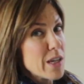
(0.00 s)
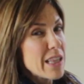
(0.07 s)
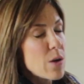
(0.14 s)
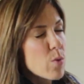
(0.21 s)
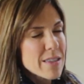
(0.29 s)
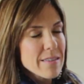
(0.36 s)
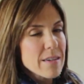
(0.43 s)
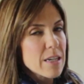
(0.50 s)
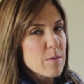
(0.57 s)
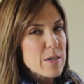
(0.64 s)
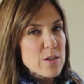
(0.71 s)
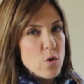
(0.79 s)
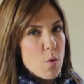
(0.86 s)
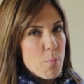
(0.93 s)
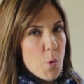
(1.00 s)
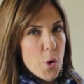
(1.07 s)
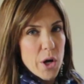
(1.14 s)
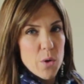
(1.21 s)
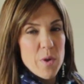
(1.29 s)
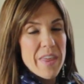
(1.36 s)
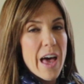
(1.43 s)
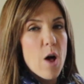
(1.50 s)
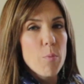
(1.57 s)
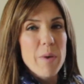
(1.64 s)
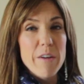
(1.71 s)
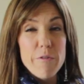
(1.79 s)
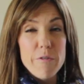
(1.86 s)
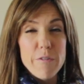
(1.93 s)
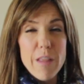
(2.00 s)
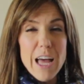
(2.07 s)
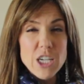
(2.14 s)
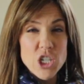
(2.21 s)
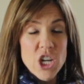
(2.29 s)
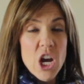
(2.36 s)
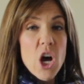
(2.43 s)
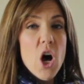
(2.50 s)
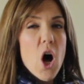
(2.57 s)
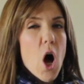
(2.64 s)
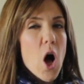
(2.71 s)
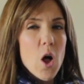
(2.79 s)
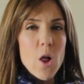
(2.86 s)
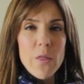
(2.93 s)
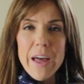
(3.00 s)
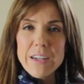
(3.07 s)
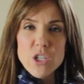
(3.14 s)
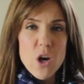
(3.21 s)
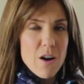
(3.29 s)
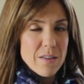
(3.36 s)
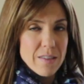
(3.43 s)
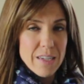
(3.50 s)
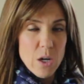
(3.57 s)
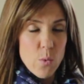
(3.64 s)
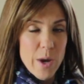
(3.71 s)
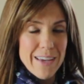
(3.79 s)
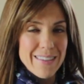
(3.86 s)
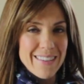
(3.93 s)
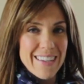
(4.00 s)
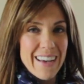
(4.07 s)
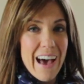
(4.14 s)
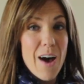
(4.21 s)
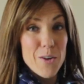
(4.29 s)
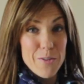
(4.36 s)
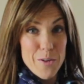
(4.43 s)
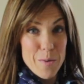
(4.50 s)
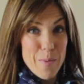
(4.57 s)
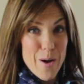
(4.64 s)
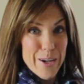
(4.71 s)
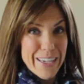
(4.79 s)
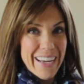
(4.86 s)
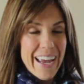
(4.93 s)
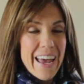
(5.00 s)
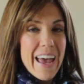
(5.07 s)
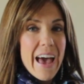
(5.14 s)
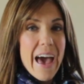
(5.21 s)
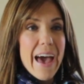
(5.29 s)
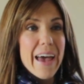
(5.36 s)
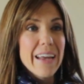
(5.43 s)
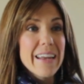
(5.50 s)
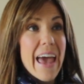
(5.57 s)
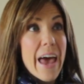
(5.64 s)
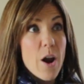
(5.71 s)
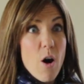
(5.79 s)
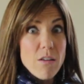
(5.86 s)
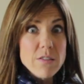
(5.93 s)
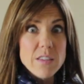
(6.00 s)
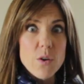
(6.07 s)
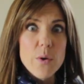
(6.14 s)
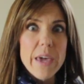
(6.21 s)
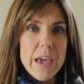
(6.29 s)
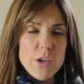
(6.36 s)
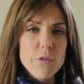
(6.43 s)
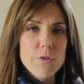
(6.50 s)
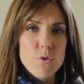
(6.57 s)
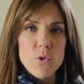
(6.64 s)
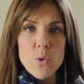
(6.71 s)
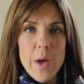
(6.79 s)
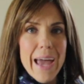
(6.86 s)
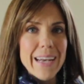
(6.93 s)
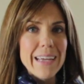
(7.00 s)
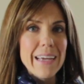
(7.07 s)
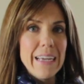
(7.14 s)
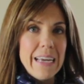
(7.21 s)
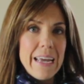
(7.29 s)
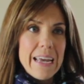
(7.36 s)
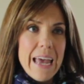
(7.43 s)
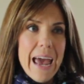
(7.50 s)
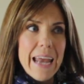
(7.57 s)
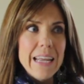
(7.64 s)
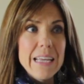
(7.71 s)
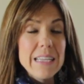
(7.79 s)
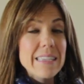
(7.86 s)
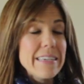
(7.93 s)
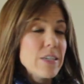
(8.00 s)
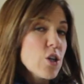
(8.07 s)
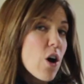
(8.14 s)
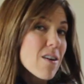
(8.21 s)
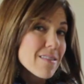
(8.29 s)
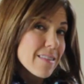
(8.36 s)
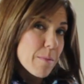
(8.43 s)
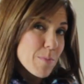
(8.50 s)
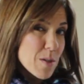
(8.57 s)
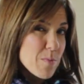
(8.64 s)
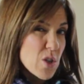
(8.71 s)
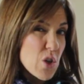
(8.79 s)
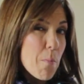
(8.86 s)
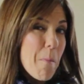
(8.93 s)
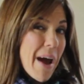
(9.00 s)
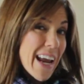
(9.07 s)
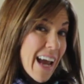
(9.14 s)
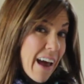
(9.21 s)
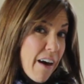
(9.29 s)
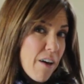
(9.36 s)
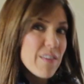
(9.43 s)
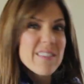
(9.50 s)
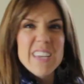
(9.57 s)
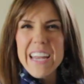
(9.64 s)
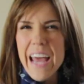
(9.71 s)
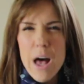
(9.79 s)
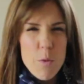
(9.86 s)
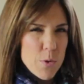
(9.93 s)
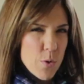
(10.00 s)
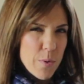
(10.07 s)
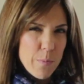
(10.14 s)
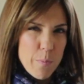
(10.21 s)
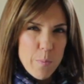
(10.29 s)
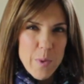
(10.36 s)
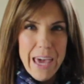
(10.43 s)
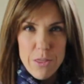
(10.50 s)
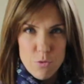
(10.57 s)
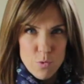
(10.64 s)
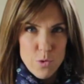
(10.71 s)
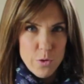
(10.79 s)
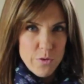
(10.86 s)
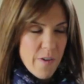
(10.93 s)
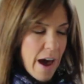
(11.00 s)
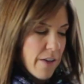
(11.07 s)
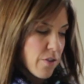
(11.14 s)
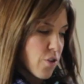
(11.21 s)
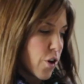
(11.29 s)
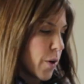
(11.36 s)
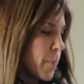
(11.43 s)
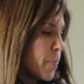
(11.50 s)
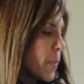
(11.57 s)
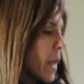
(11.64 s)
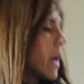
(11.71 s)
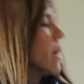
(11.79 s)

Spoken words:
really what's going to be so important with helping flush all that toxic waste out of your body and also get you through any detox symptoms you might have. It's going to help you get through those faster.